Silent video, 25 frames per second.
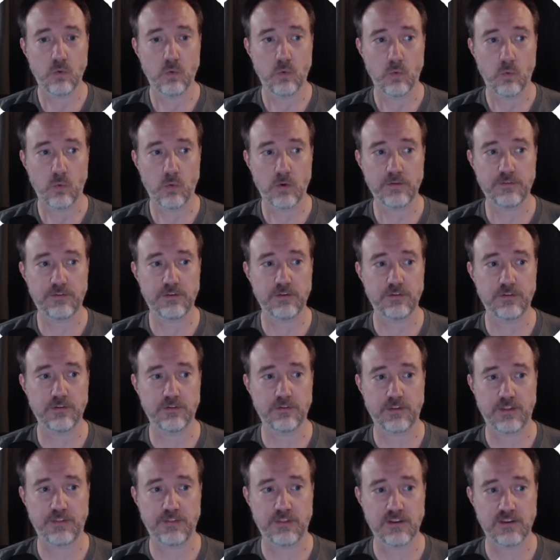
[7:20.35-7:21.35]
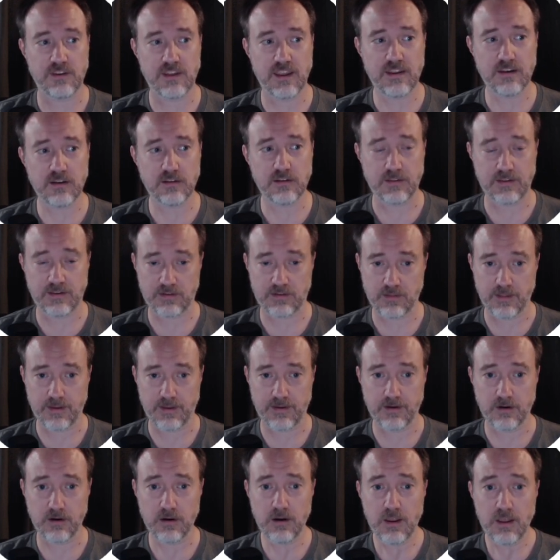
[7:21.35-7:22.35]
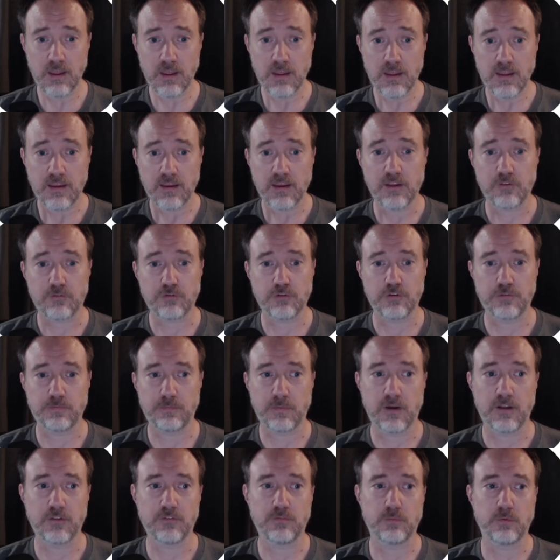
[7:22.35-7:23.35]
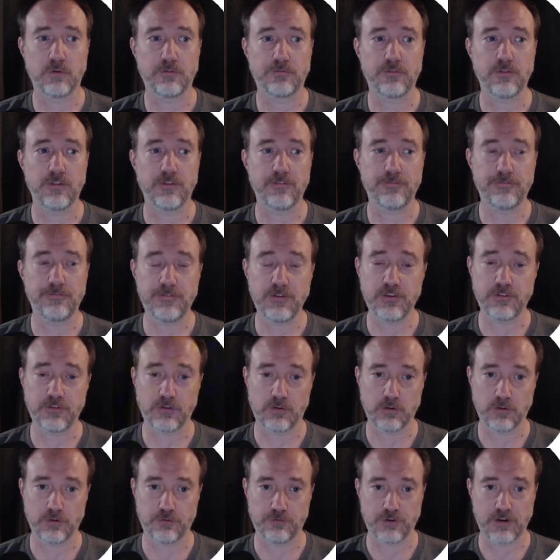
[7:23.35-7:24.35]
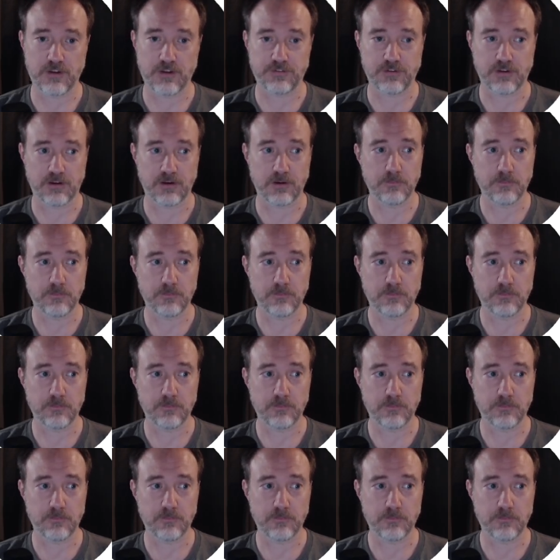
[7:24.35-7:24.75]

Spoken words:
Once this is at the data link layer, it's responsible for the physical addressing.